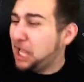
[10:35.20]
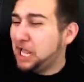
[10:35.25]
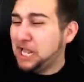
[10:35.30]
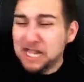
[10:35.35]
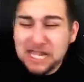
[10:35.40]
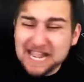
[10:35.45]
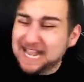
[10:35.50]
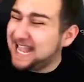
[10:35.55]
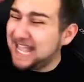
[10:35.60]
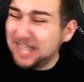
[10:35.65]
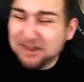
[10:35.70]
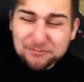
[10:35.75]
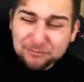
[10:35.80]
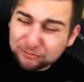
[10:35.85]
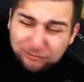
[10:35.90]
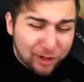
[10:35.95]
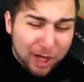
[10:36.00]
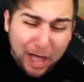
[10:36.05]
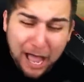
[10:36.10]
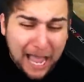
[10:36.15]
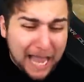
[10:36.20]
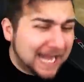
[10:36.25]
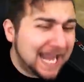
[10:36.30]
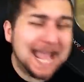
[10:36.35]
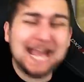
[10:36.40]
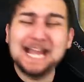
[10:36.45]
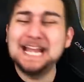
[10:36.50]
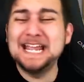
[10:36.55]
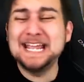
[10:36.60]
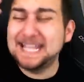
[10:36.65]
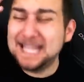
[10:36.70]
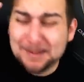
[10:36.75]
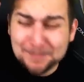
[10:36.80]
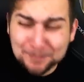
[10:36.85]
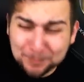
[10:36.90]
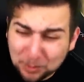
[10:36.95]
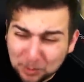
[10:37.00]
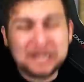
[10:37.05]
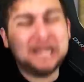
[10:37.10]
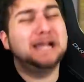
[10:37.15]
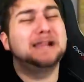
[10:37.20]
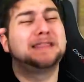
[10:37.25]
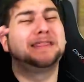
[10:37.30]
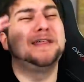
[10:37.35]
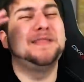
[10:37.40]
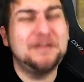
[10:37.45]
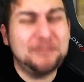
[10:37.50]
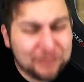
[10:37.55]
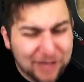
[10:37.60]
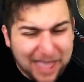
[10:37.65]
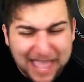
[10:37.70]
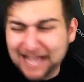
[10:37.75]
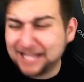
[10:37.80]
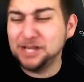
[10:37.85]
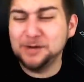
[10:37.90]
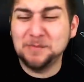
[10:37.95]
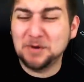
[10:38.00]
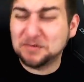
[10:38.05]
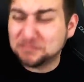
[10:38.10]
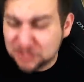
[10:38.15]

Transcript: He can fly and he can breathe in the vacuum of